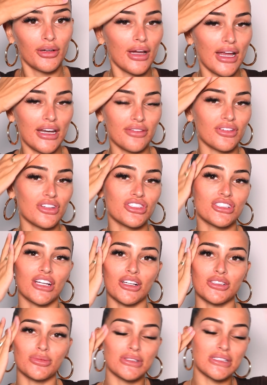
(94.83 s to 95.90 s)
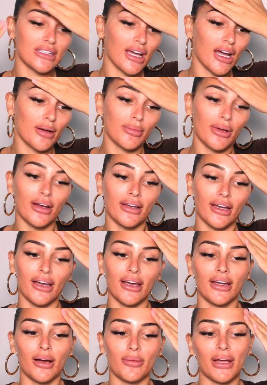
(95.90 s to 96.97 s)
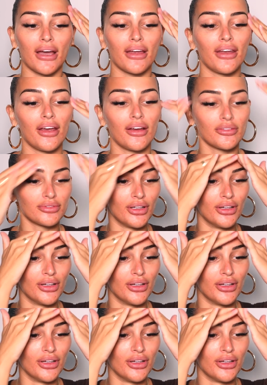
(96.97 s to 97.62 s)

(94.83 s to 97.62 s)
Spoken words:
Anything she tells me to get, I'm like, okay, I'm getting it.